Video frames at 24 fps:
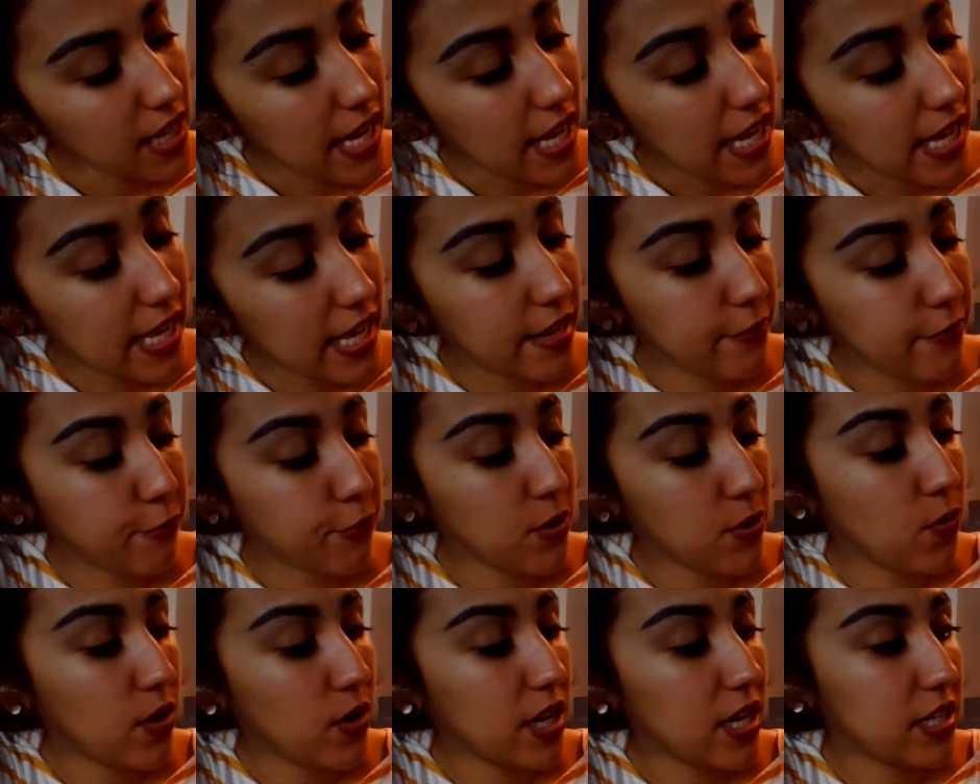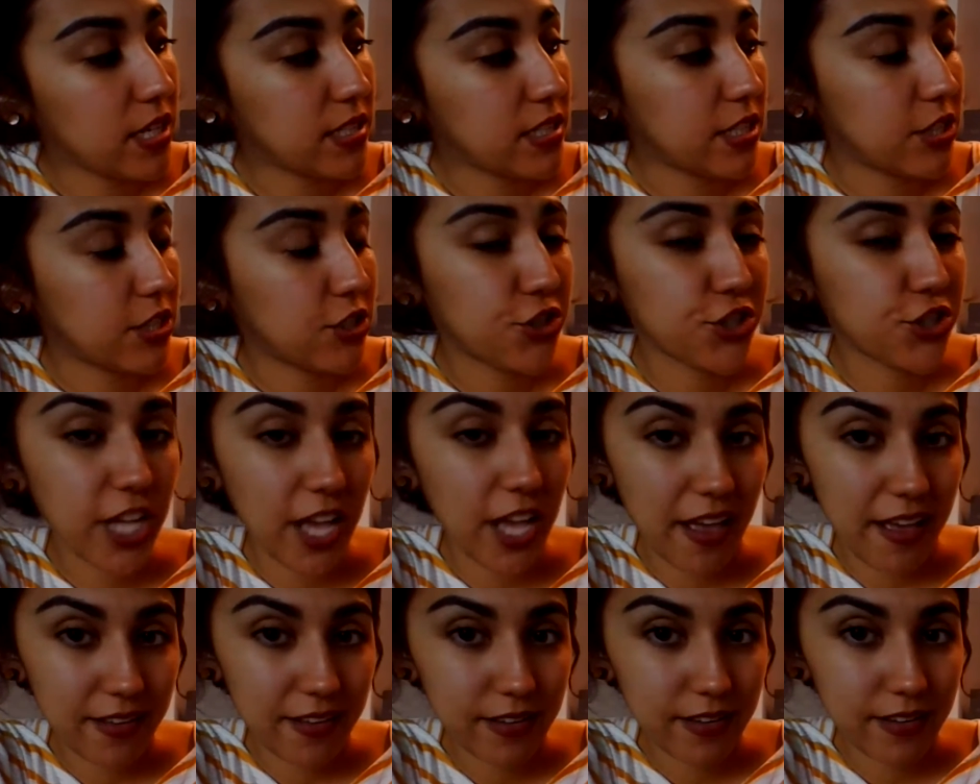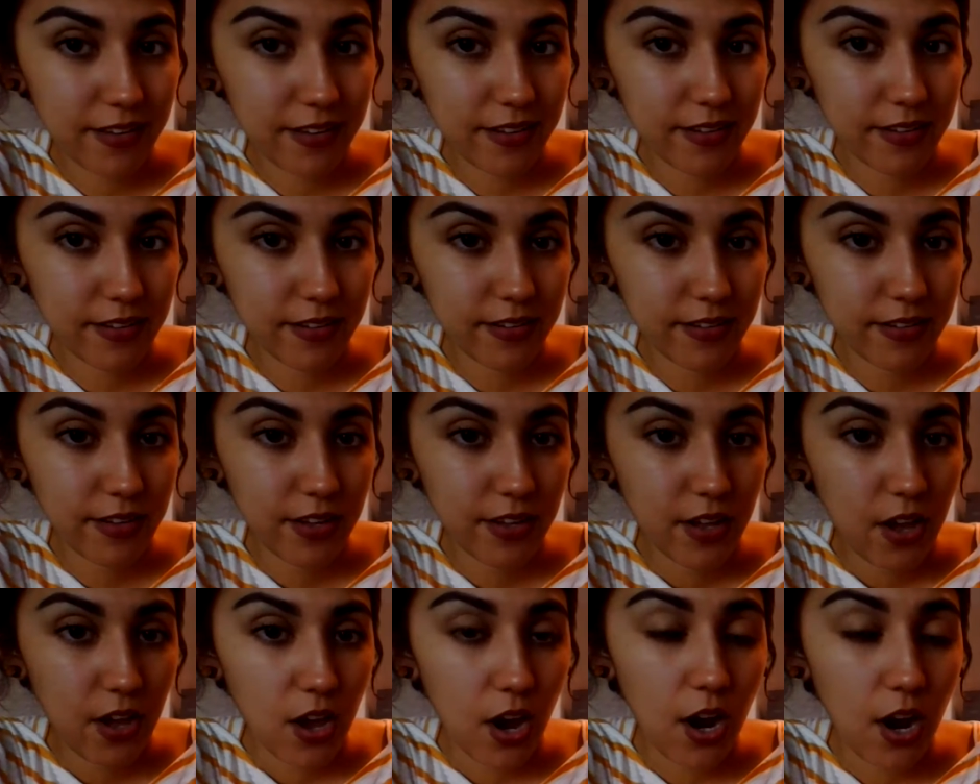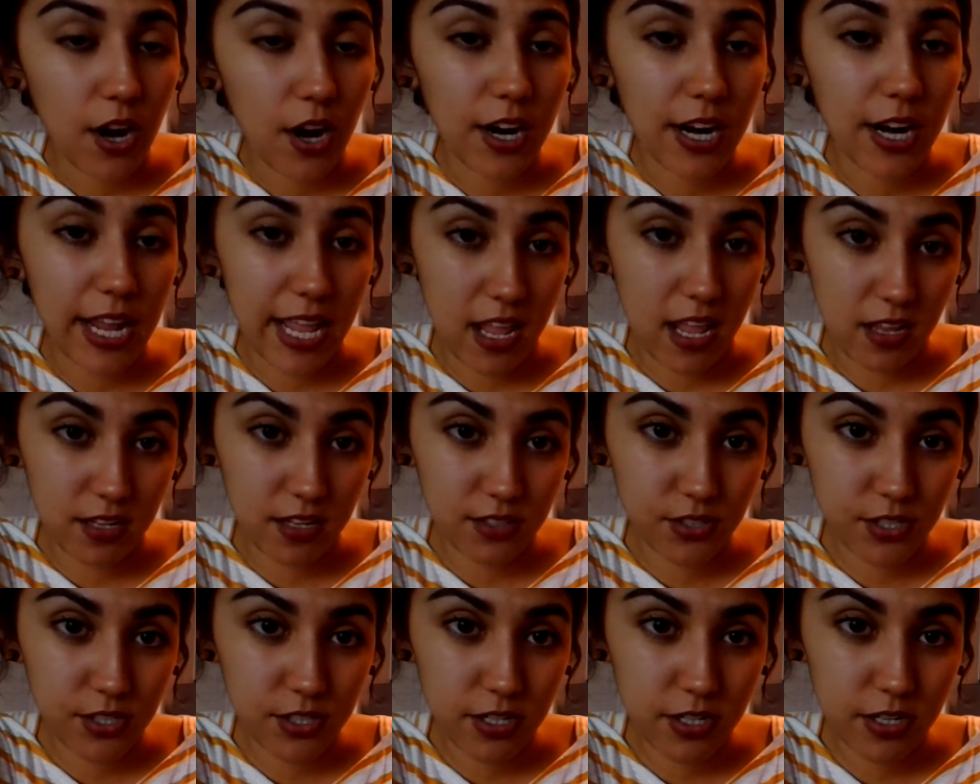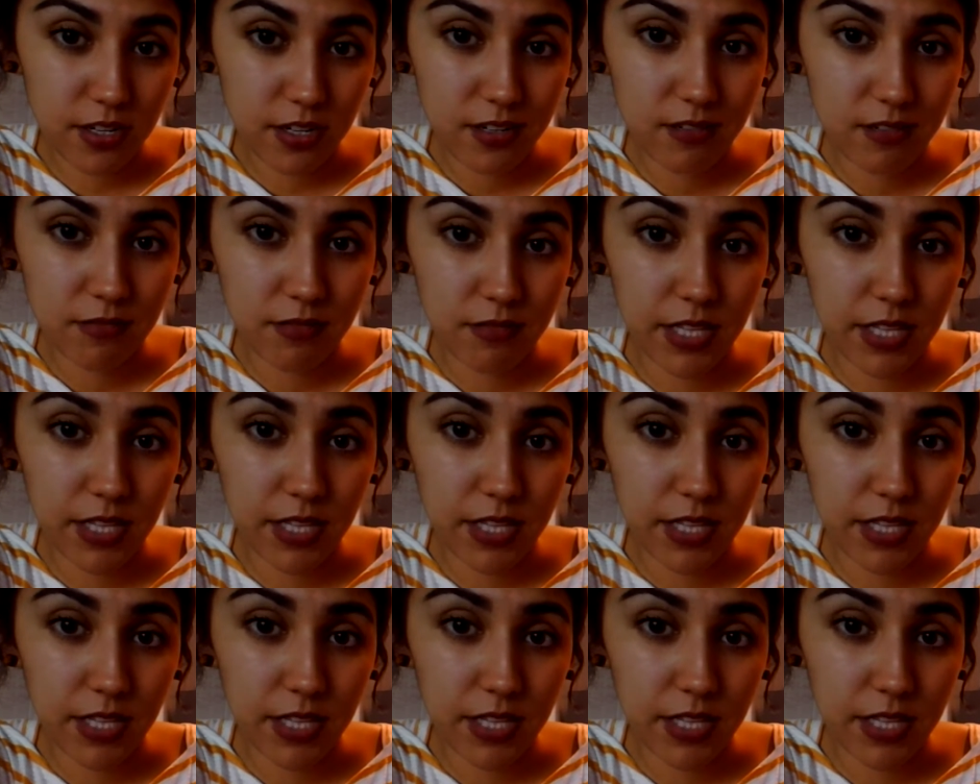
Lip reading: And if we wanted to check our answer,